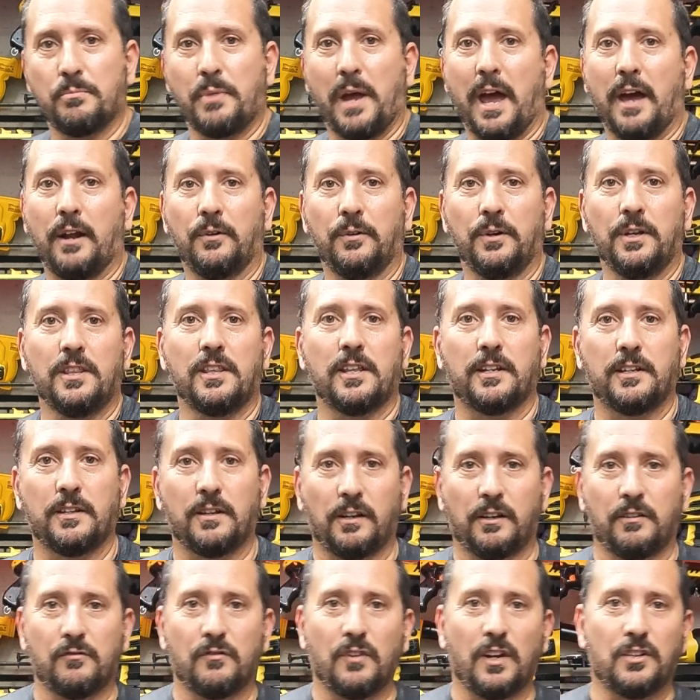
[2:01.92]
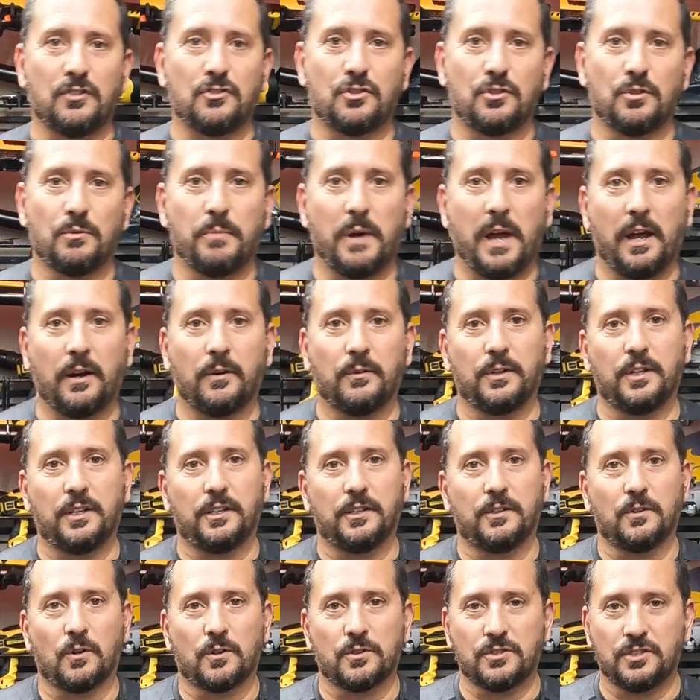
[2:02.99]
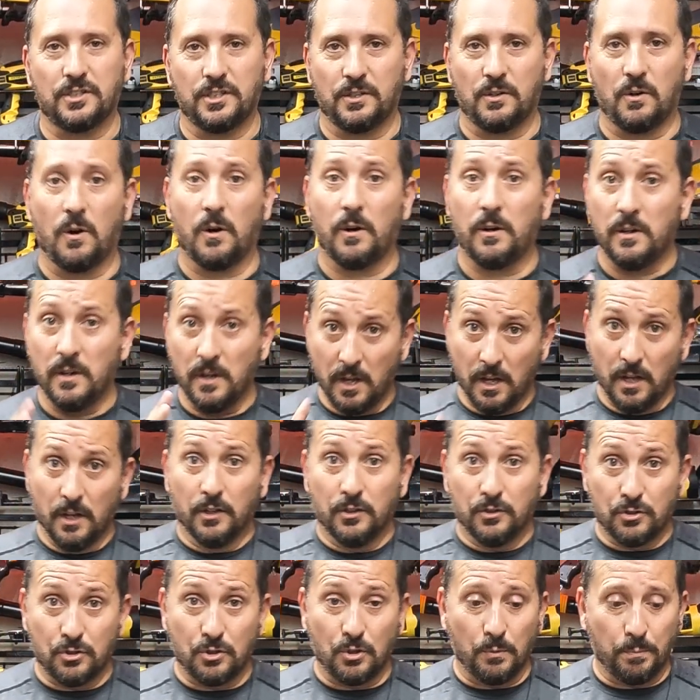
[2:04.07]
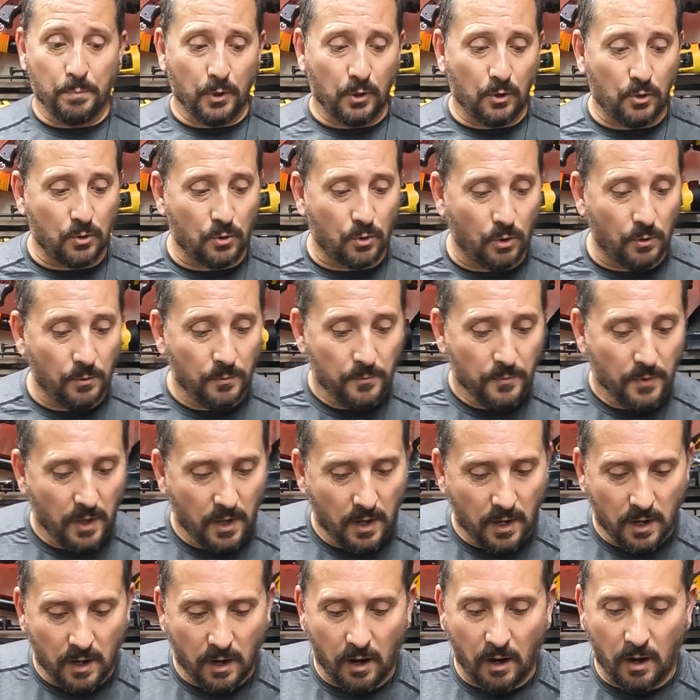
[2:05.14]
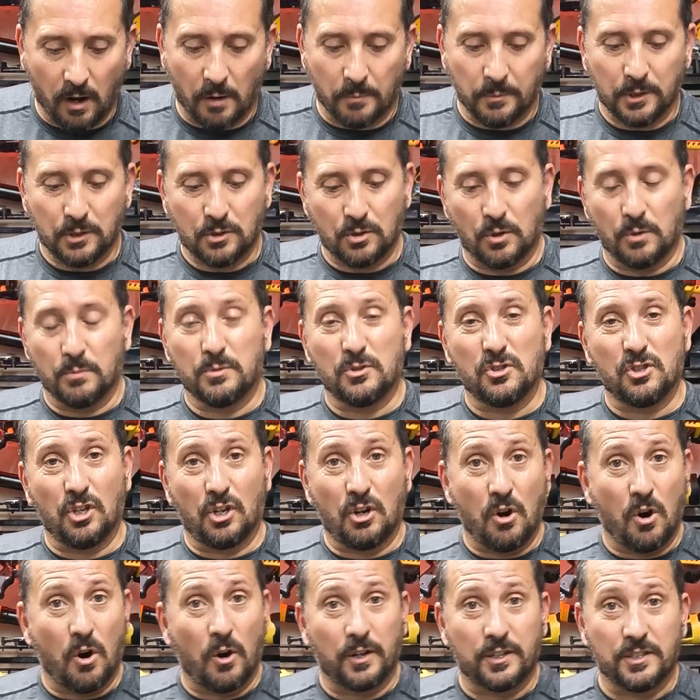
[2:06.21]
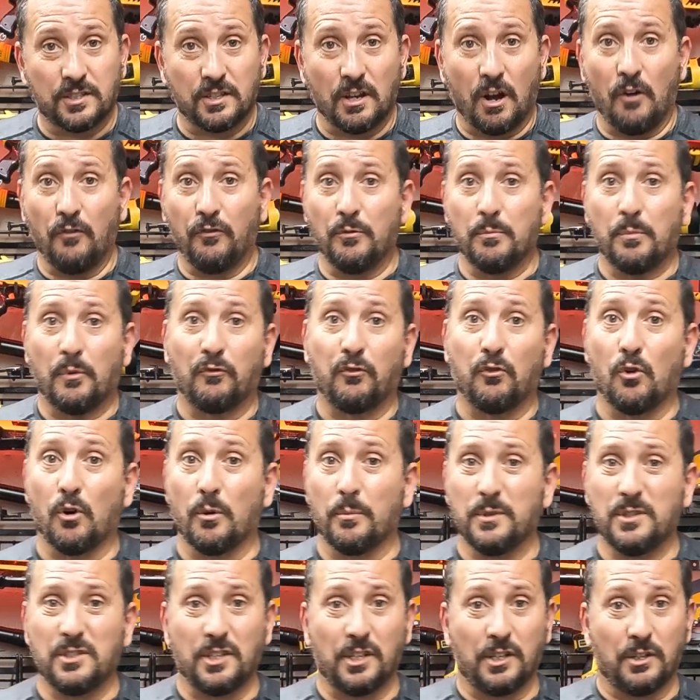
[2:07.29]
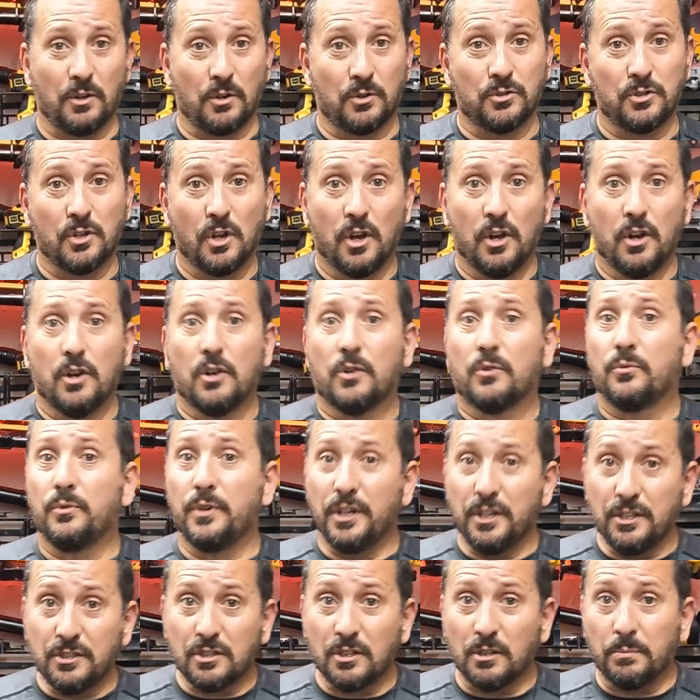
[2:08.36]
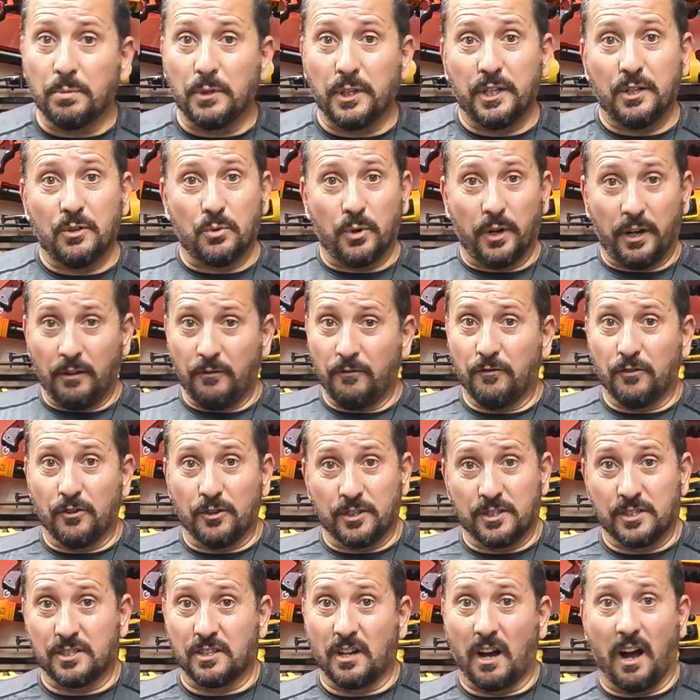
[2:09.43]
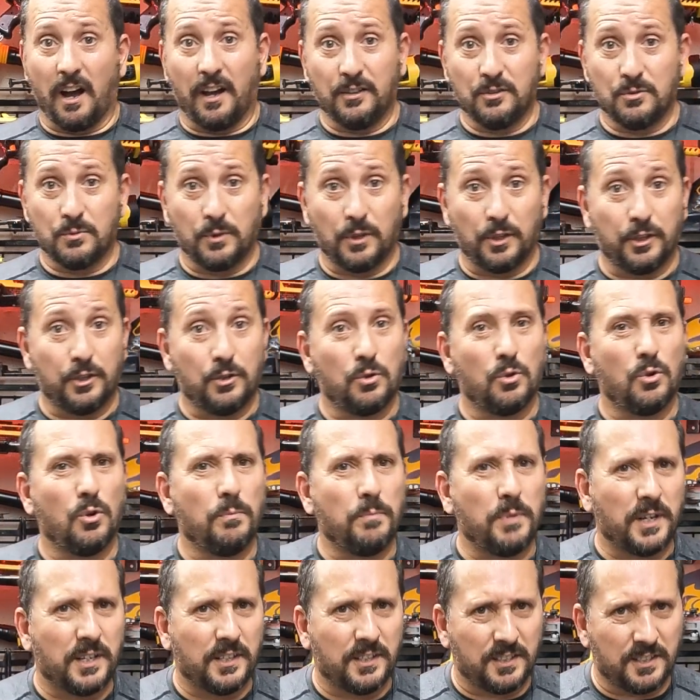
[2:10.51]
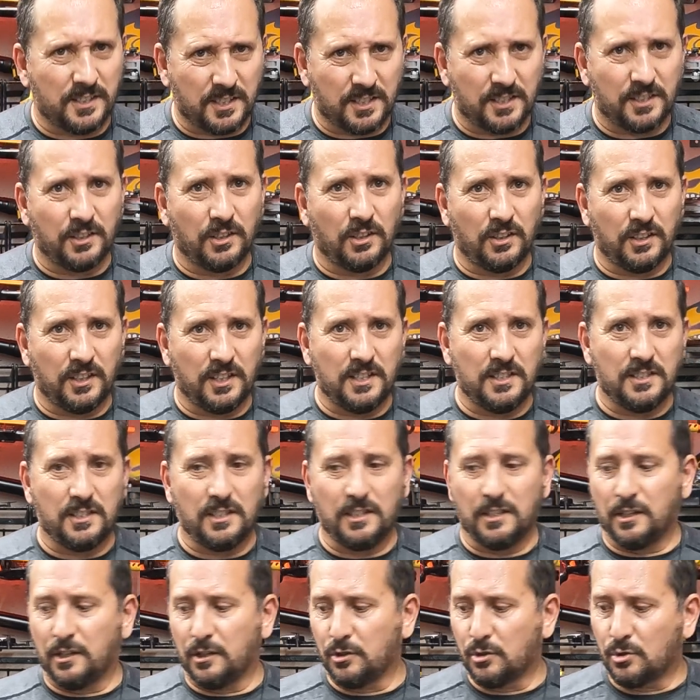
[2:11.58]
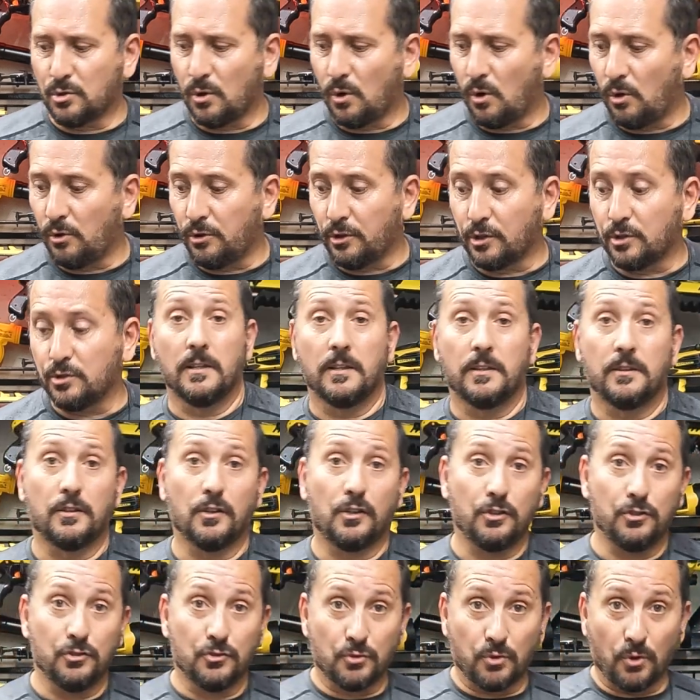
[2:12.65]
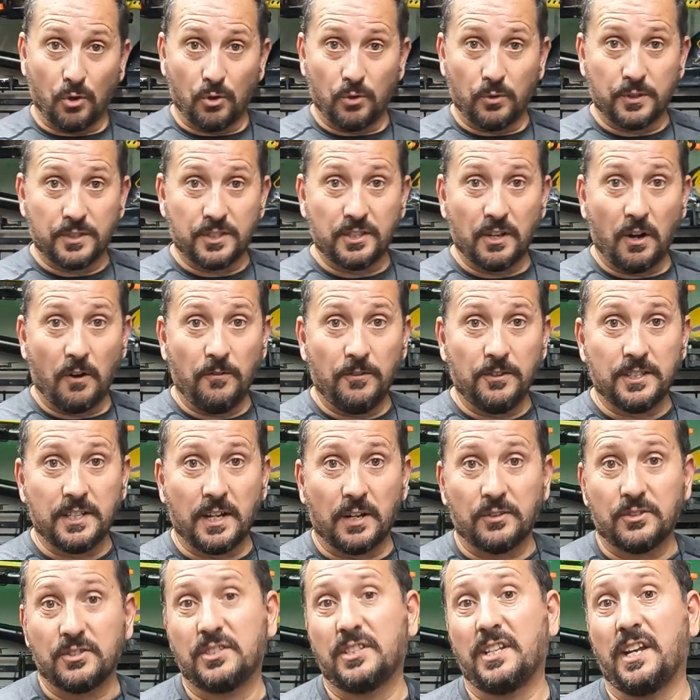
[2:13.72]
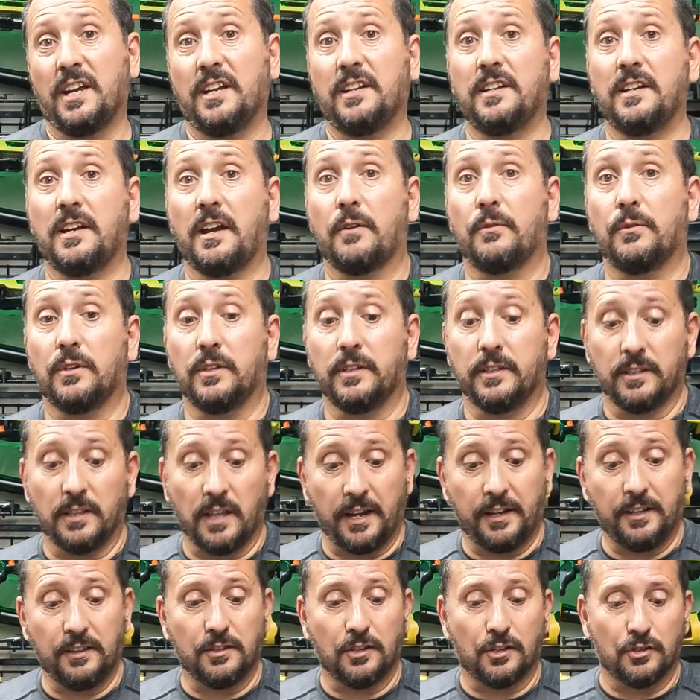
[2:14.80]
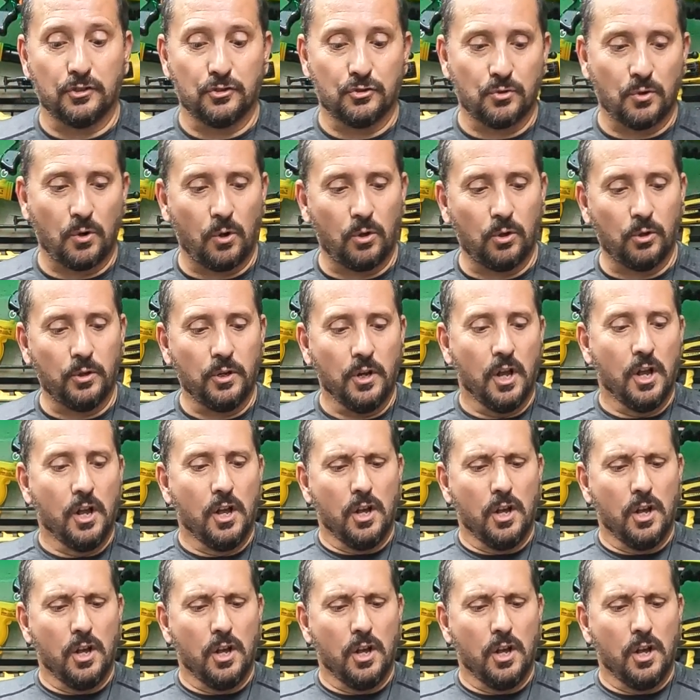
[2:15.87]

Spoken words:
battery than a conventional battery in an RC car. Super cool. In terms of the car itself and performance, it goes reasonably quick for its size, really cool, but it is still easy to control. The controller itself is outstanding. I really like the controller.